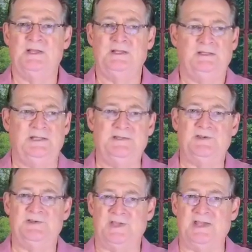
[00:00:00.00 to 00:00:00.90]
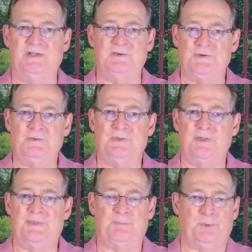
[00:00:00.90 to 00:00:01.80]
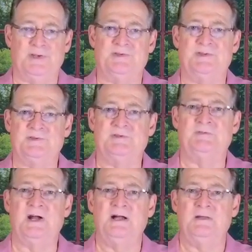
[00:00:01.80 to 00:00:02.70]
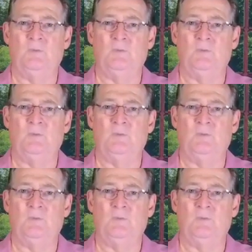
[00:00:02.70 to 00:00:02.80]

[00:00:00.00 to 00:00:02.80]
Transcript: leads us into the presence of God.